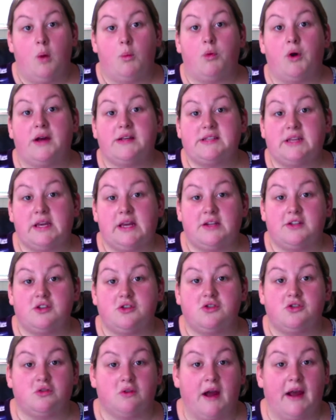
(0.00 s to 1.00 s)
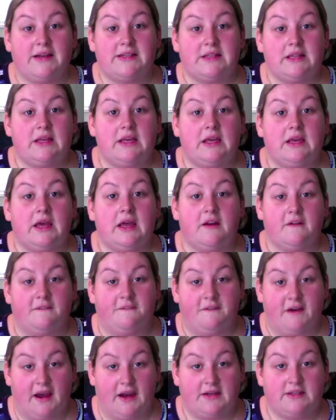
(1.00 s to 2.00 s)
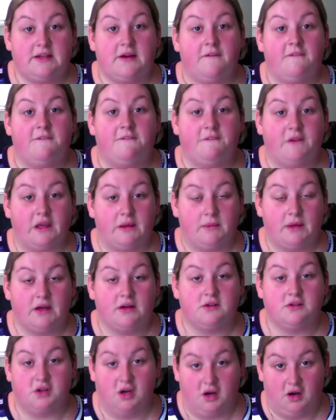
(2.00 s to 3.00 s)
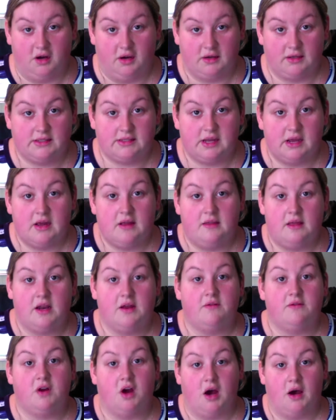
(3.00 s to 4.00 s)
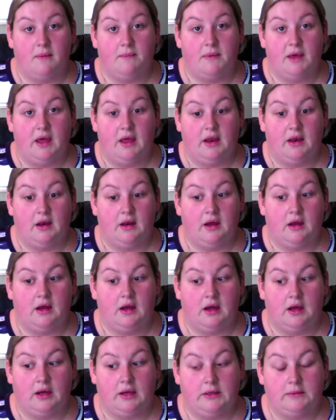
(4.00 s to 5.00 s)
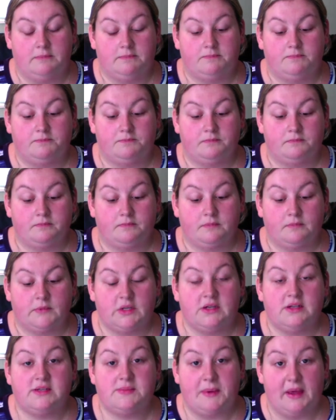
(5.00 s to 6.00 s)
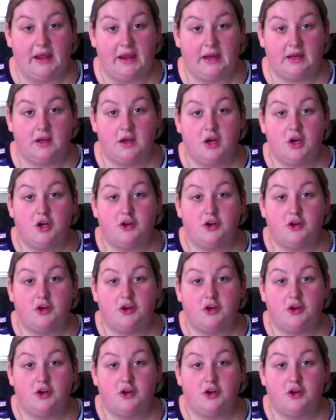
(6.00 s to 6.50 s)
Breast cancer directly can affect female dogs that have not been spayed.